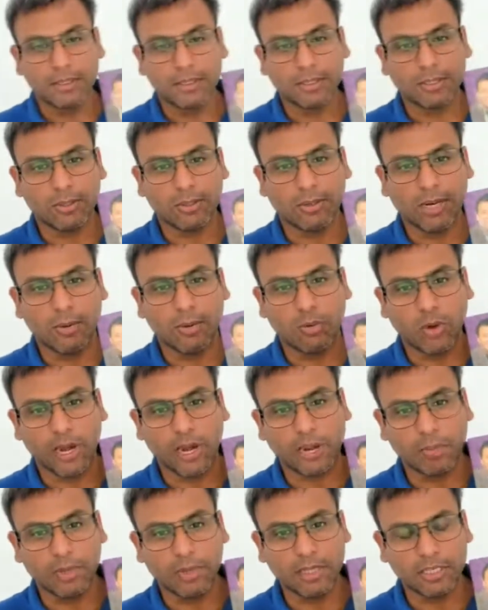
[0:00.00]
So I would
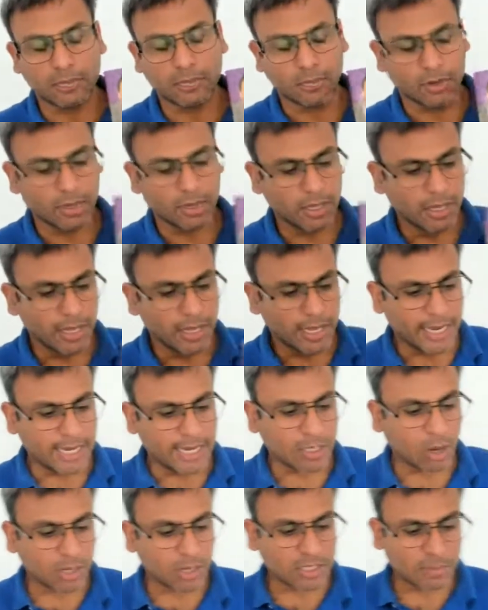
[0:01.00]
recommend this book.
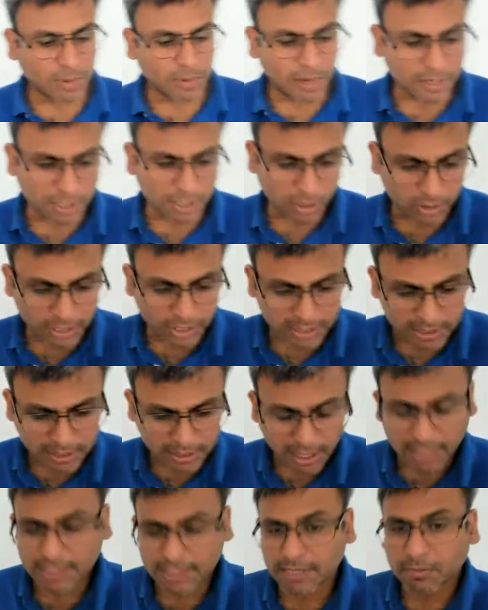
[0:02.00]
He talks about this
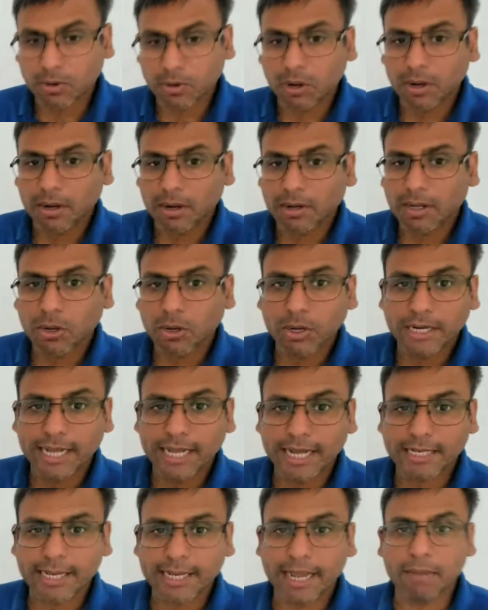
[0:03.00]
concept called good
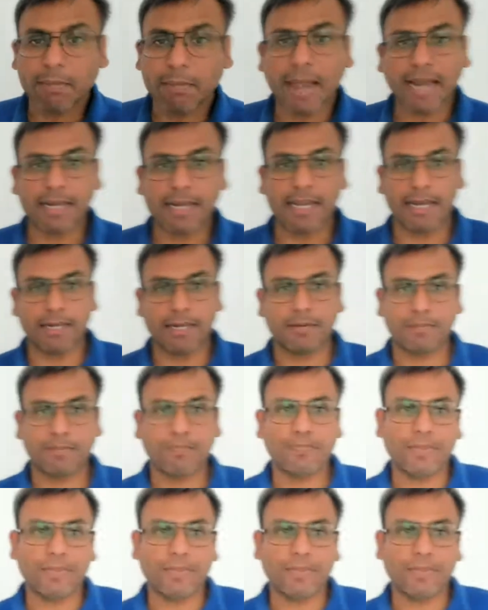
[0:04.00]
debt and bad debt.